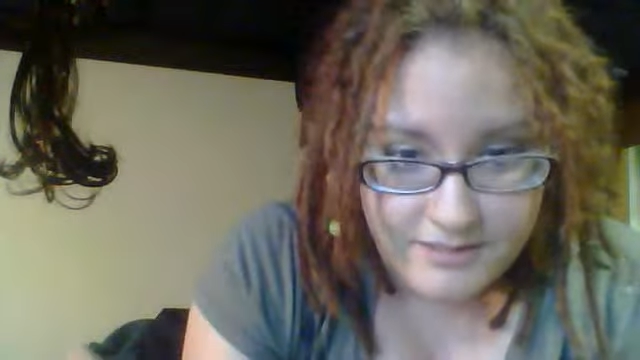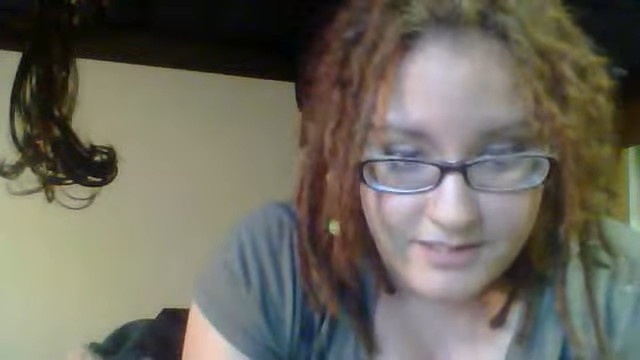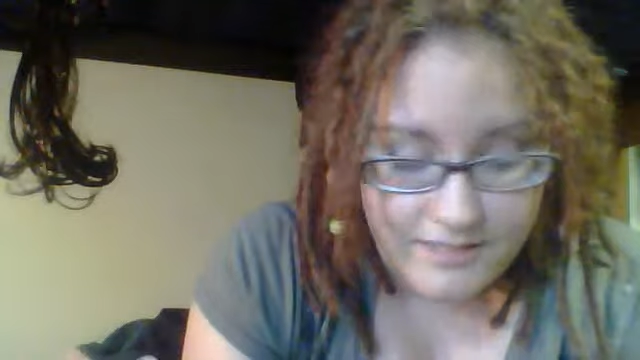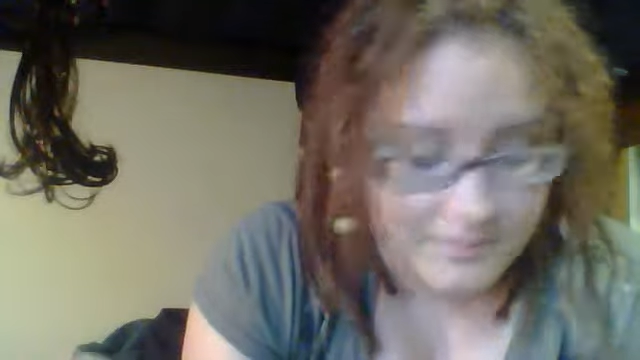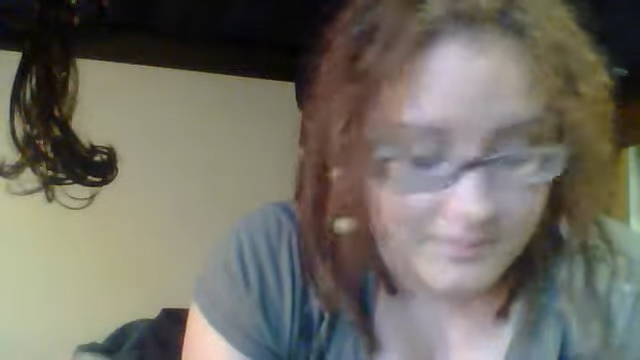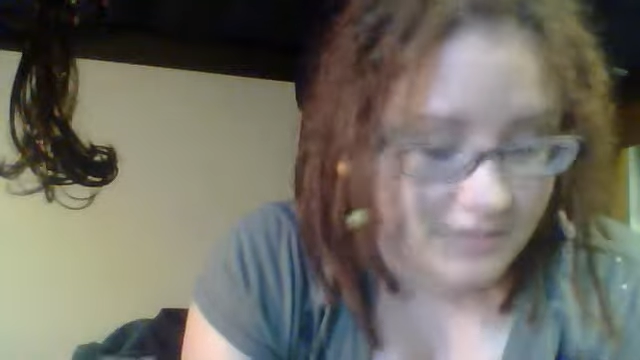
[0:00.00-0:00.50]
to
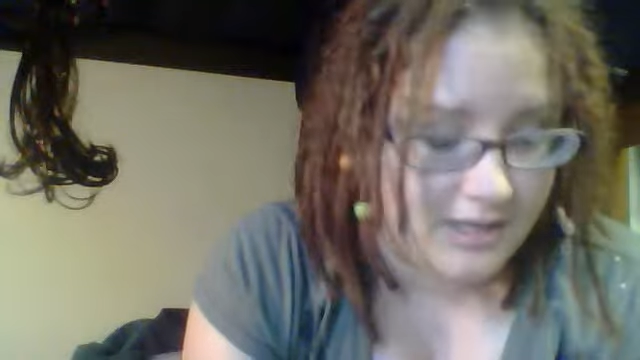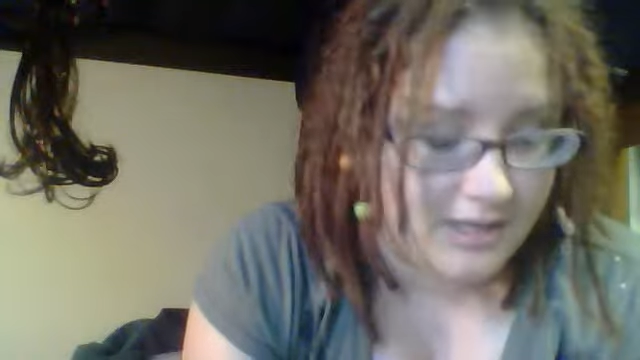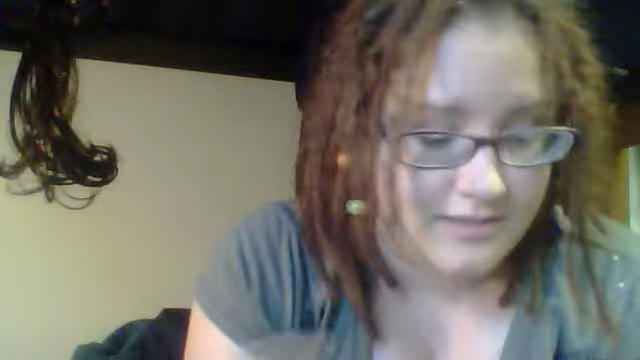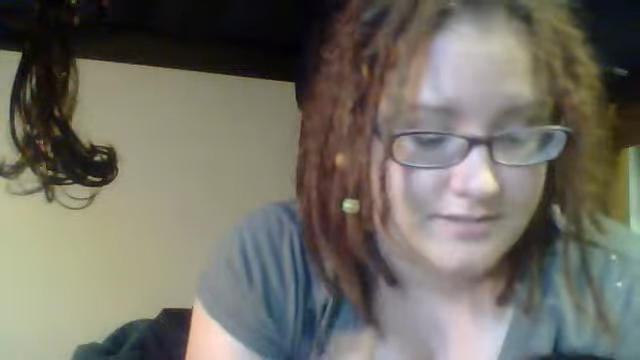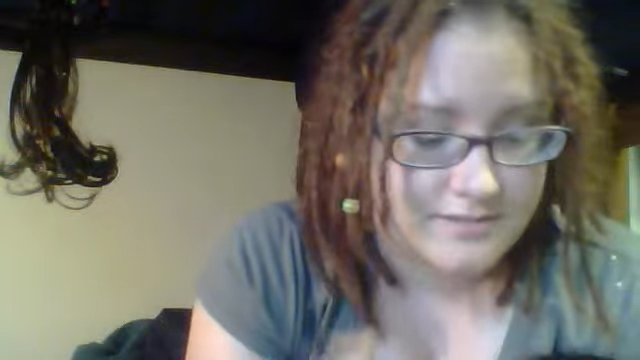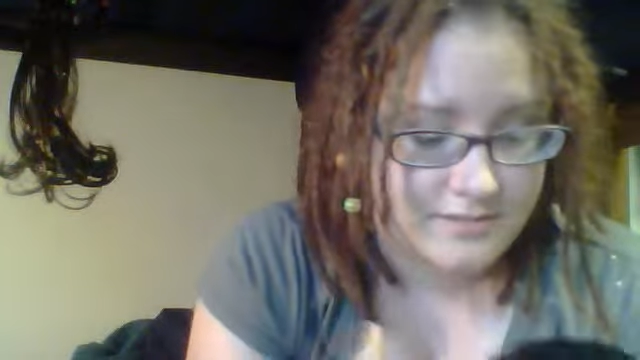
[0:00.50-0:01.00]
counting my
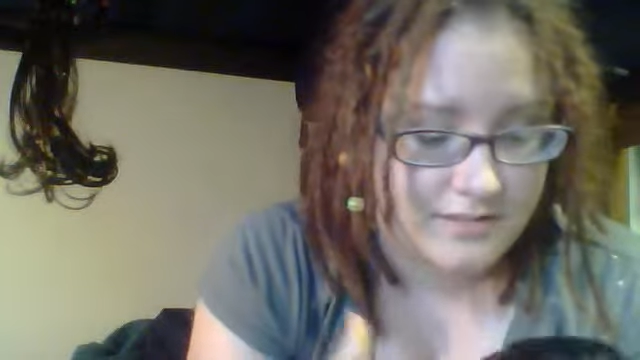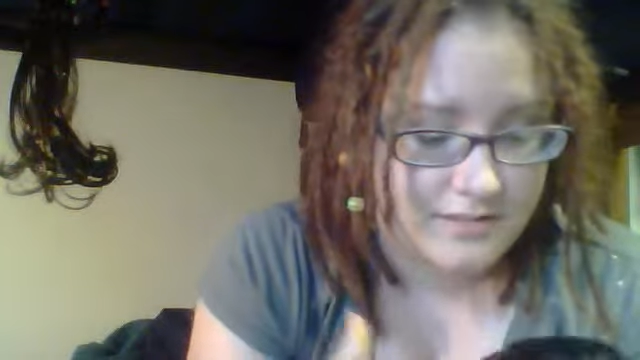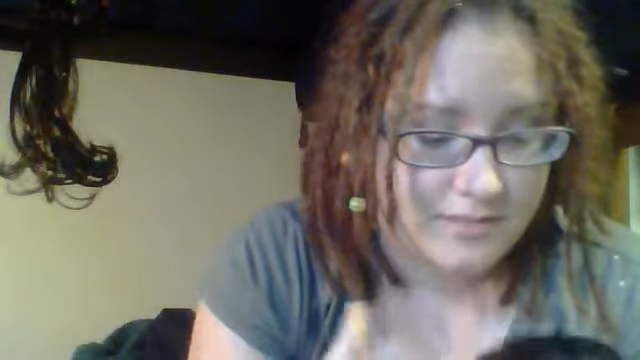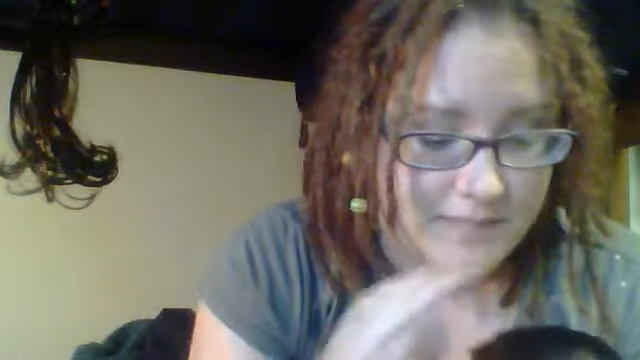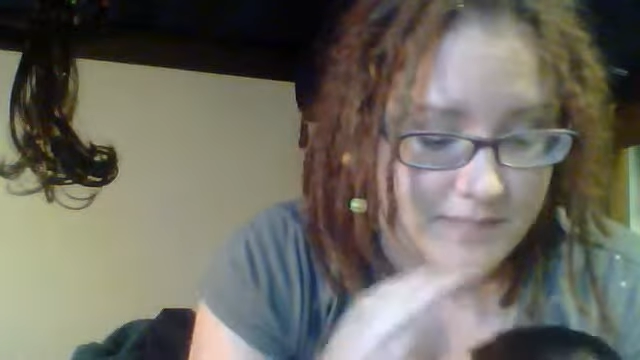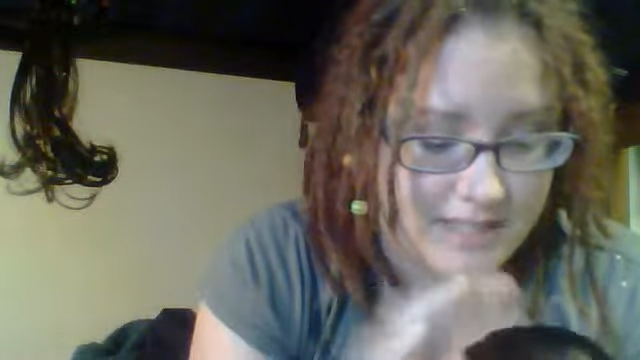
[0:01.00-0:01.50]
dreads, so I know
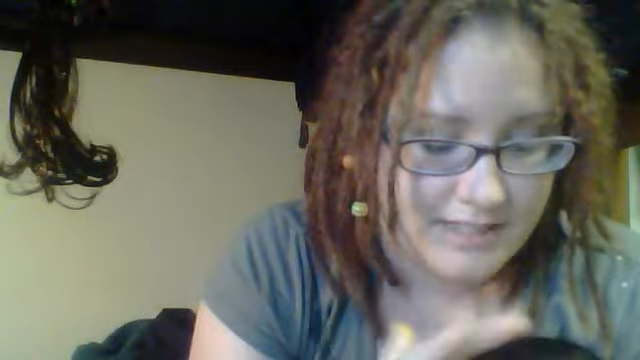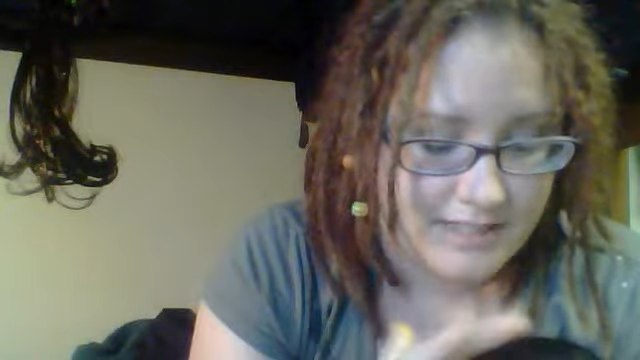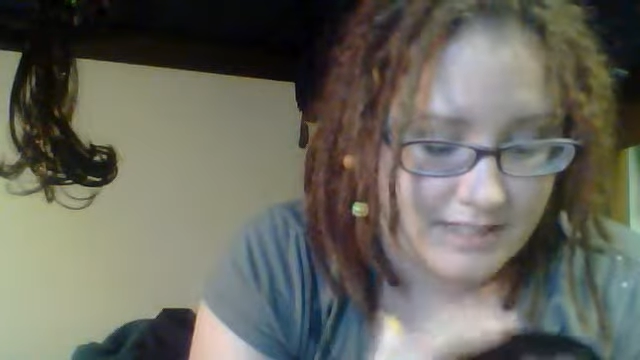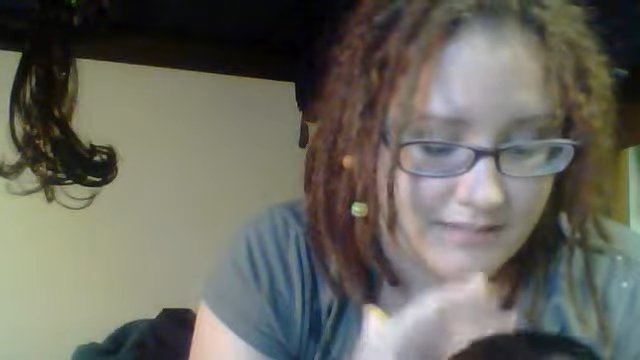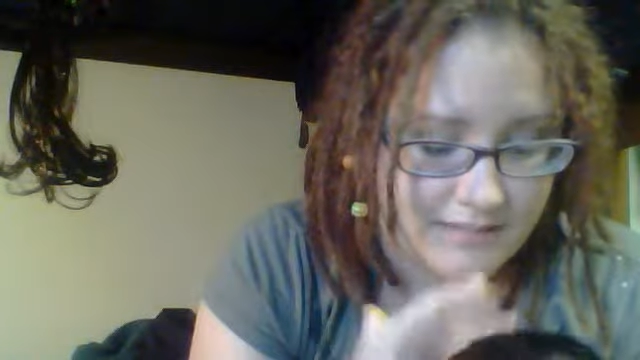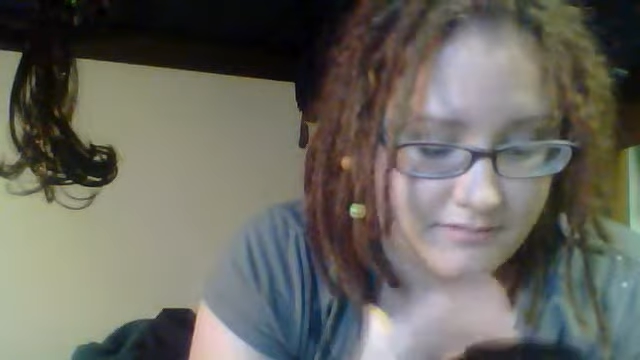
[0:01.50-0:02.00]
how many I
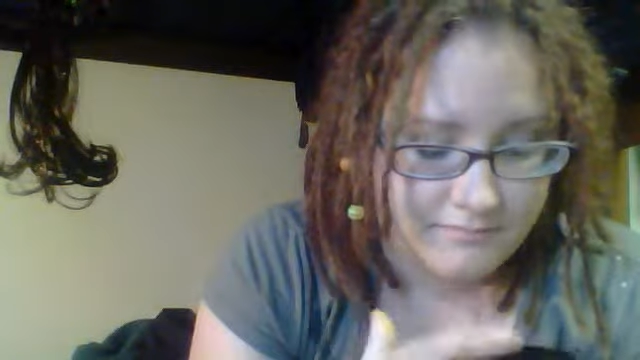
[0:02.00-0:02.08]
need.